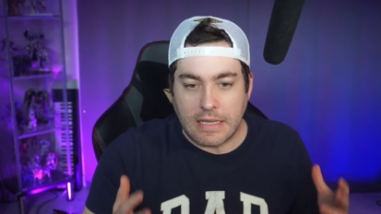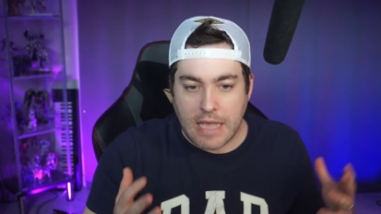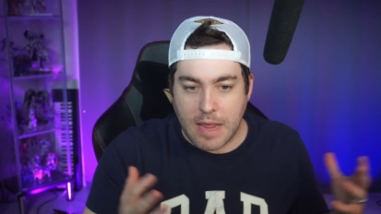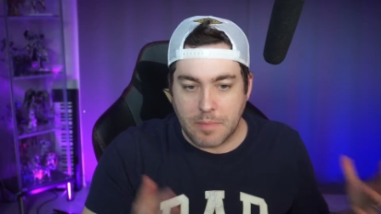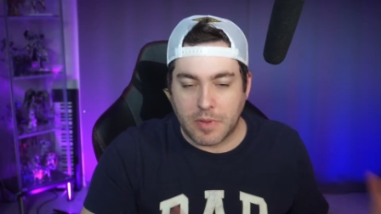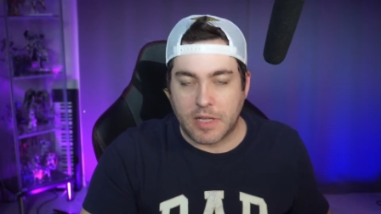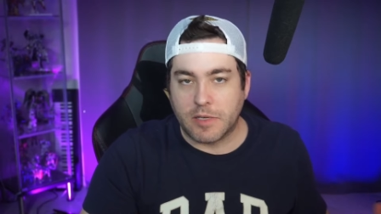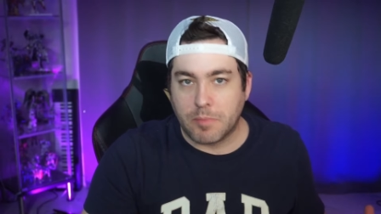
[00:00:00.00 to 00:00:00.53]

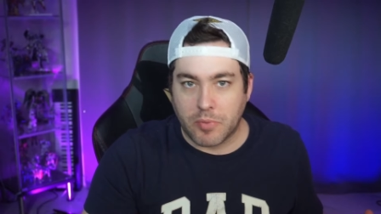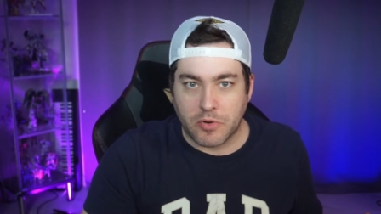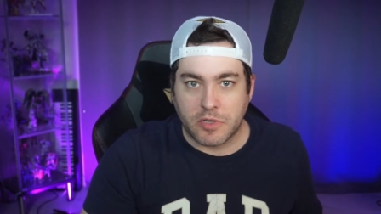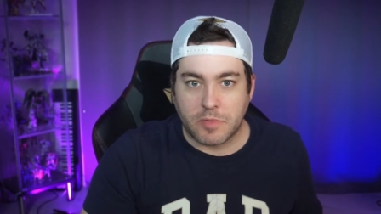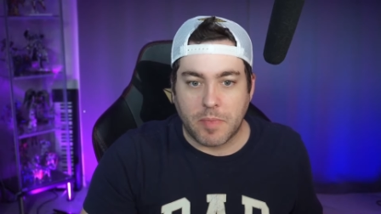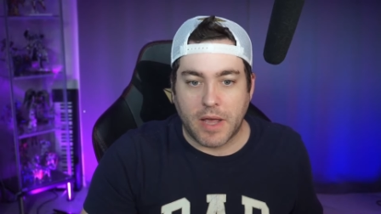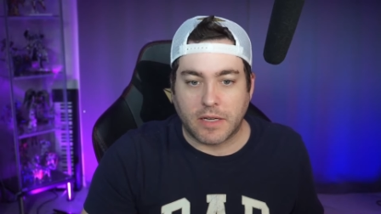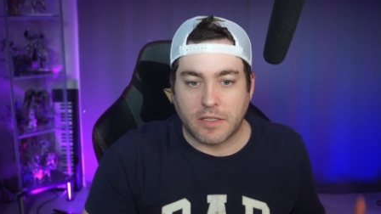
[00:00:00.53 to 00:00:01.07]
gameplay
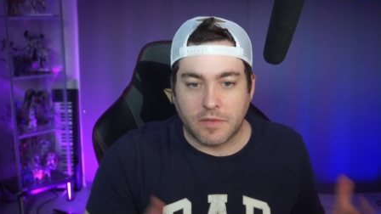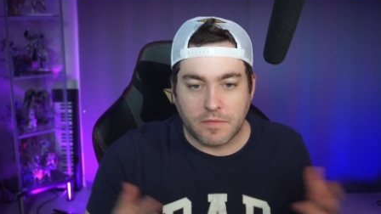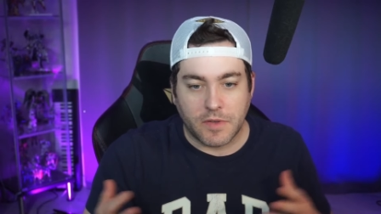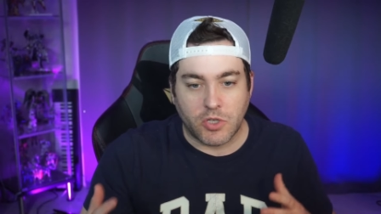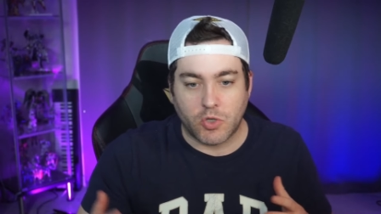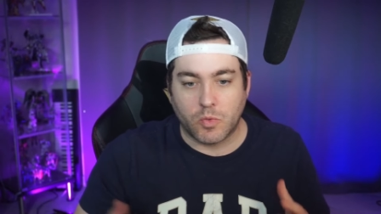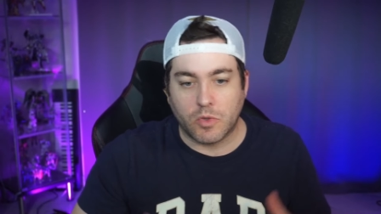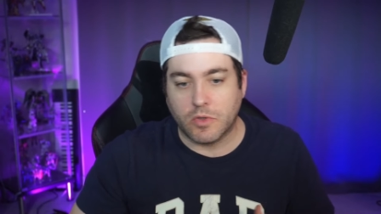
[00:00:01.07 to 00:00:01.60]
perspective,
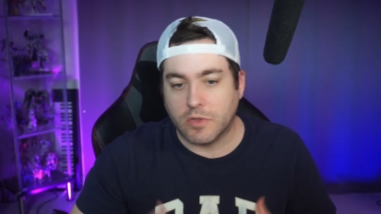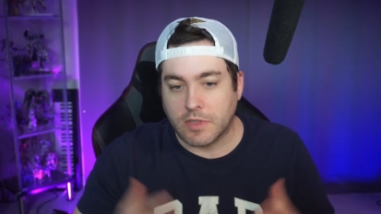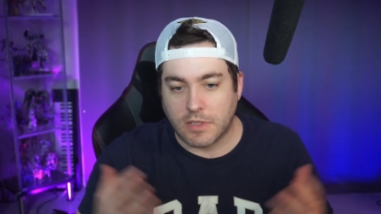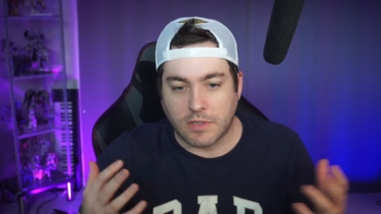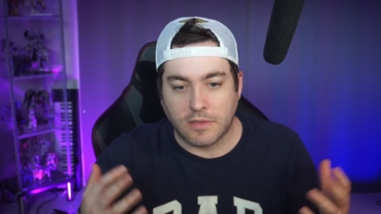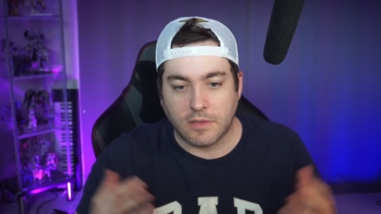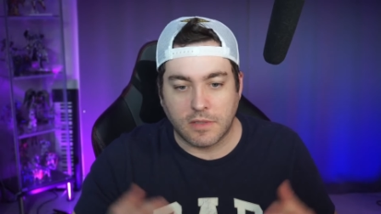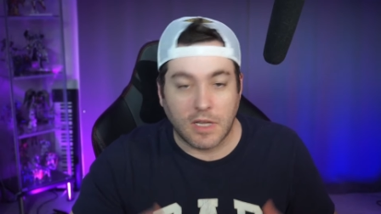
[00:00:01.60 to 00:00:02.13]
visuals,
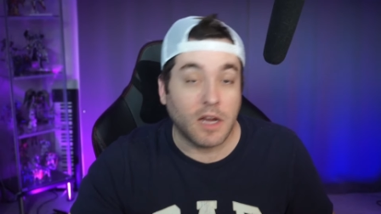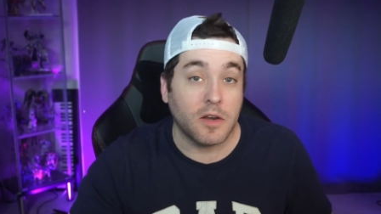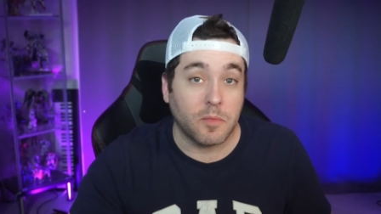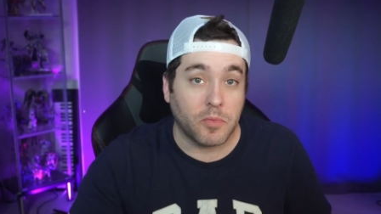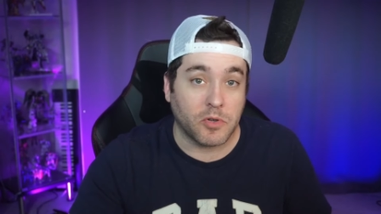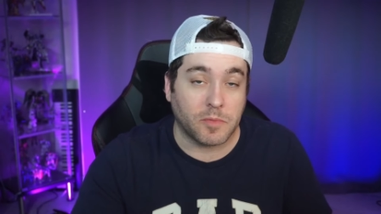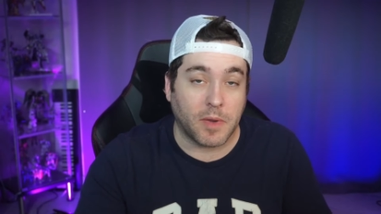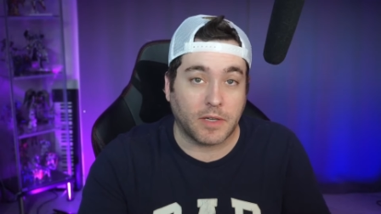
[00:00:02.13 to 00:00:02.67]
and
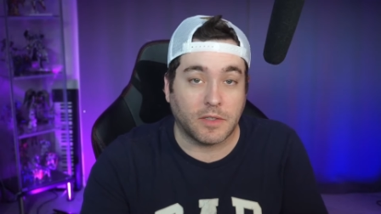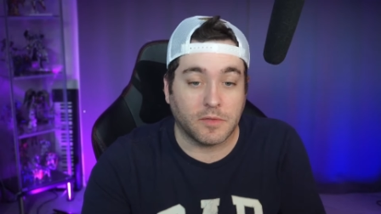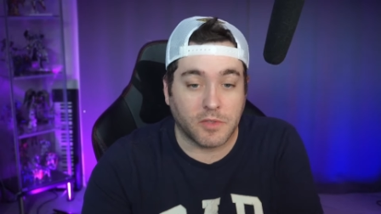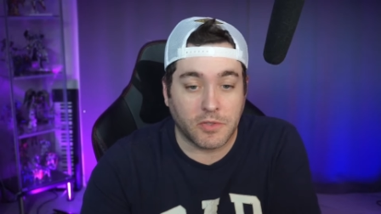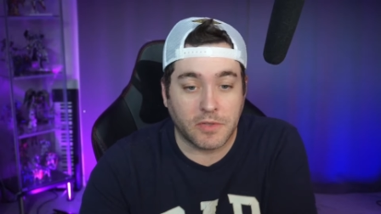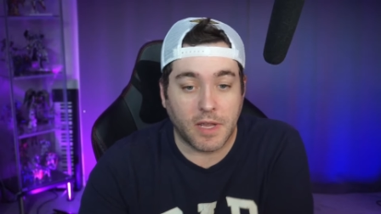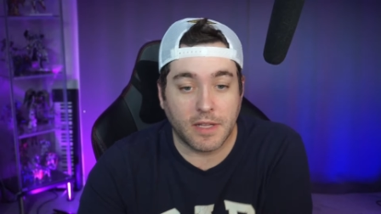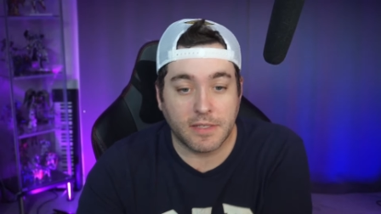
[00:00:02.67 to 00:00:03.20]
Gundam perspective.
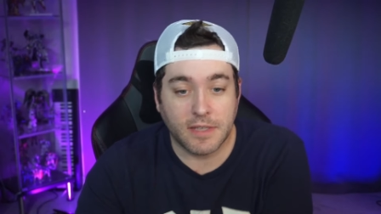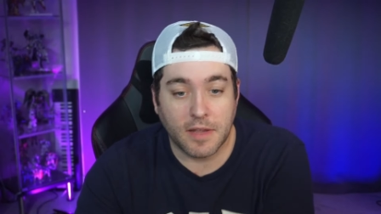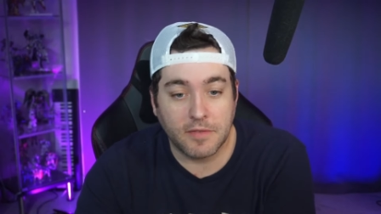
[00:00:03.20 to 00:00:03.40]
So yeah, let's dive